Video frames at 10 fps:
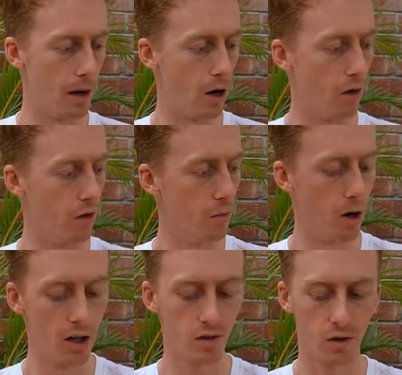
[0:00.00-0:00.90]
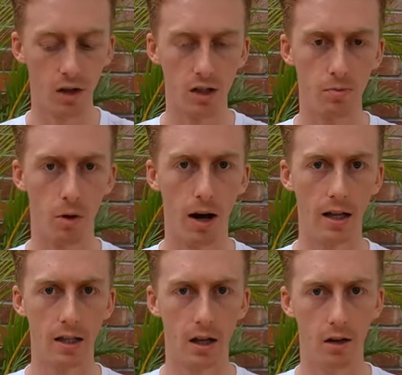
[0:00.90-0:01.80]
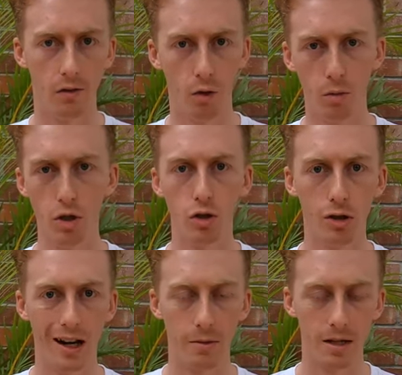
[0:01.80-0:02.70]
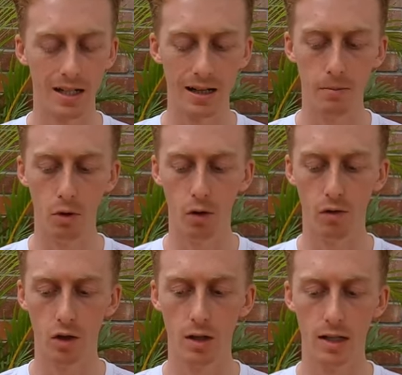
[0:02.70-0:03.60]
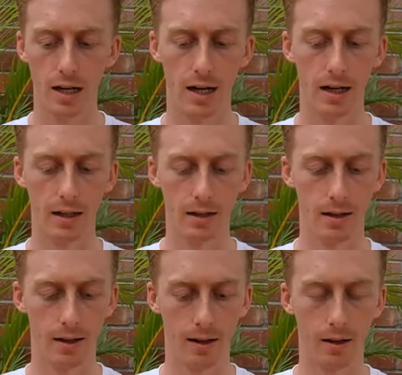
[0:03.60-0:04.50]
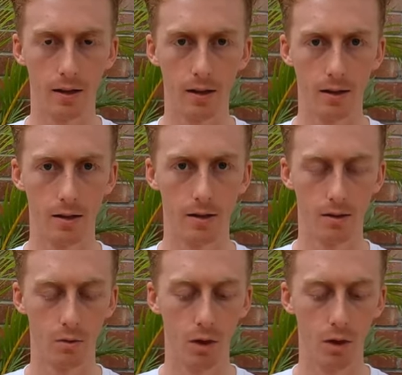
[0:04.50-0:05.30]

But over the past few years, brands have almost unanimously moved to designs like this,